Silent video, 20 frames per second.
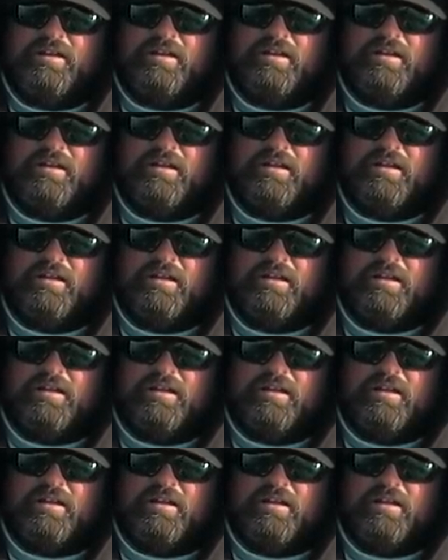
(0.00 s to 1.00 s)

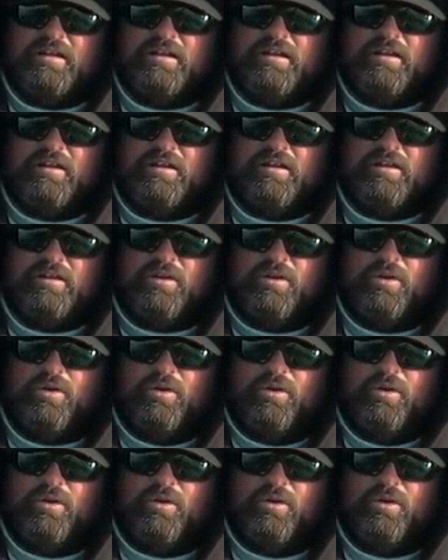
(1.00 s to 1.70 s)
[no speech]